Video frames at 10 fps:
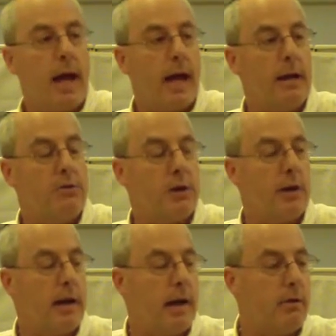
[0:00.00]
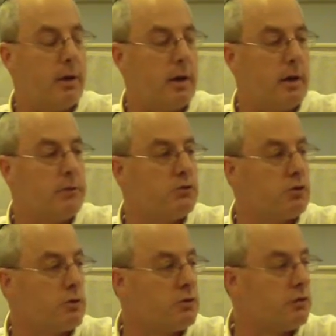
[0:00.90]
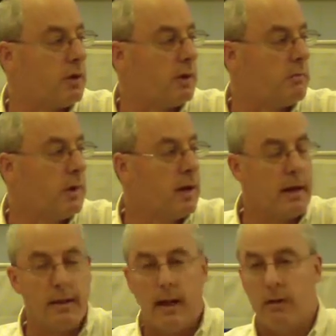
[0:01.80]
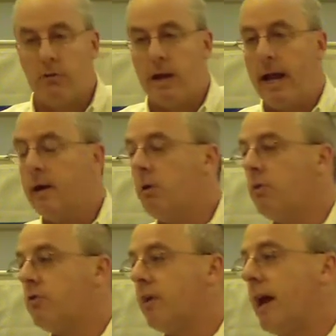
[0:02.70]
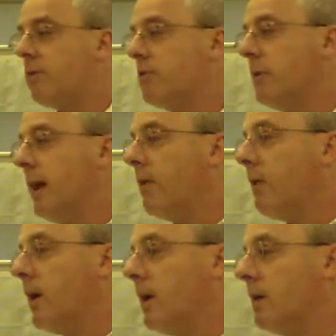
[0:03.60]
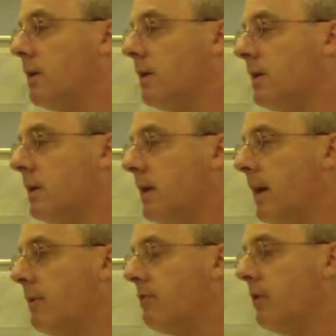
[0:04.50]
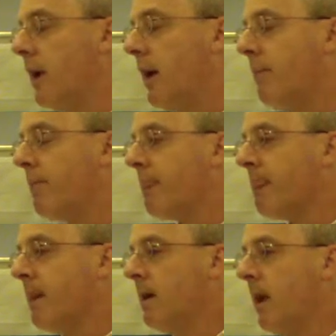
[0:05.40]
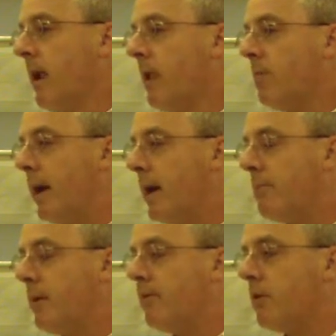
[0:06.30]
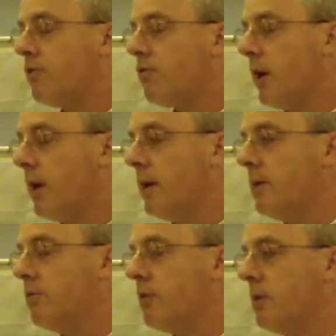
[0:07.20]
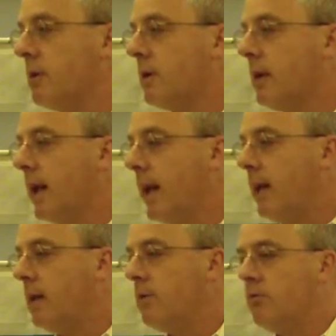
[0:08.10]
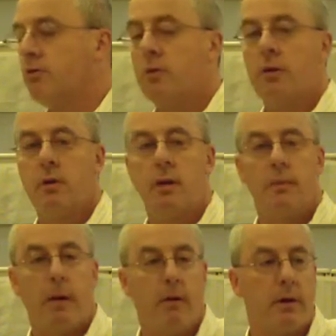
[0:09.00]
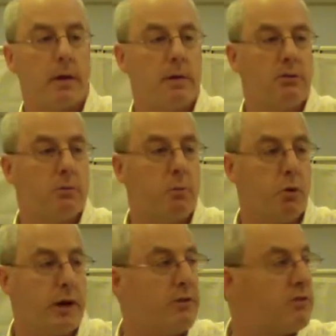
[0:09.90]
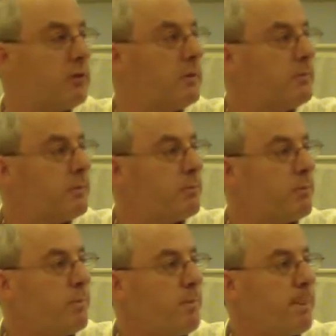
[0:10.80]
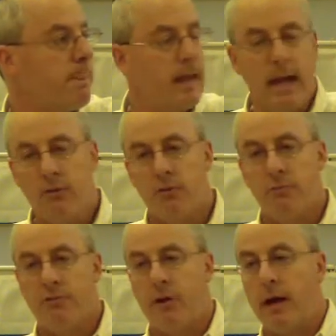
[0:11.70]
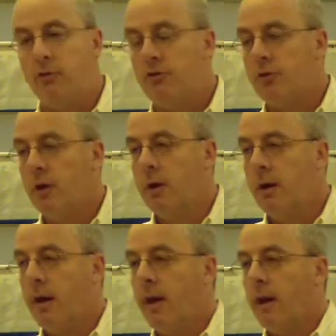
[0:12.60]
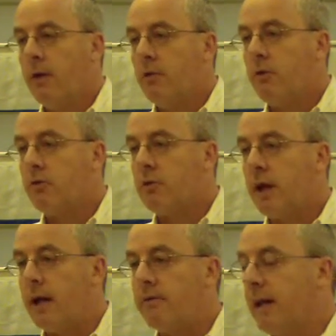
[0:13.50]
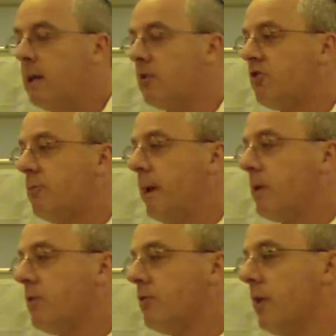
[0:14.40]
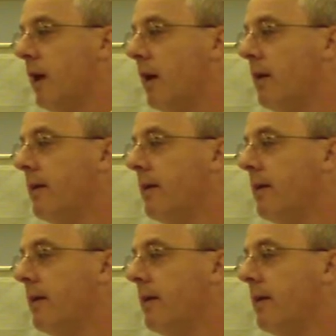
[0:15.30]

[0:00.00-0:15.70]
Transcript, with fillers: and it's in an area of Jerusalem that is an Anglo-Saxon area. It's uh, made up of Australians and Canadians, Americans, Brits, and some French. So it's a lot of English speakers there